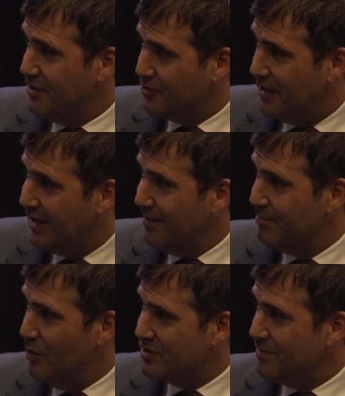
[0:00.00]
I'll try to keep
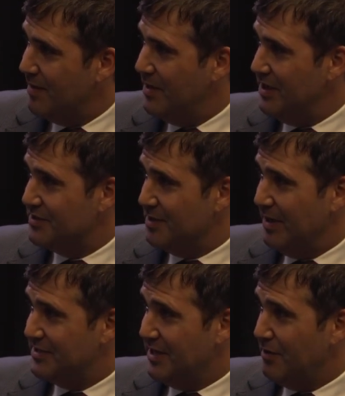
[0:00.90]
most of my opinions to
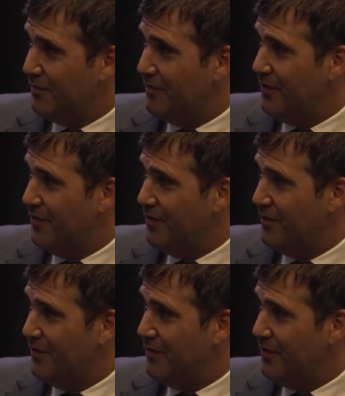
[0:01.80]
myself.